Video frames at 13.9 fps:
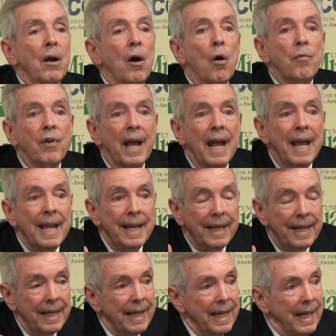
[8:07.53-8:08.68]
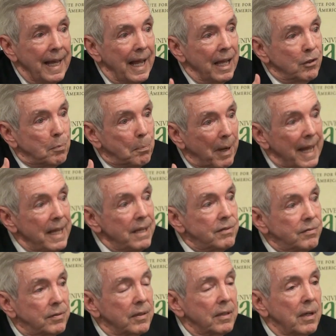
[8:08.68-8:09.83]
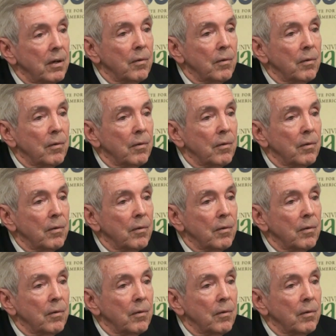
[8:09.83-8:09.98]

of a space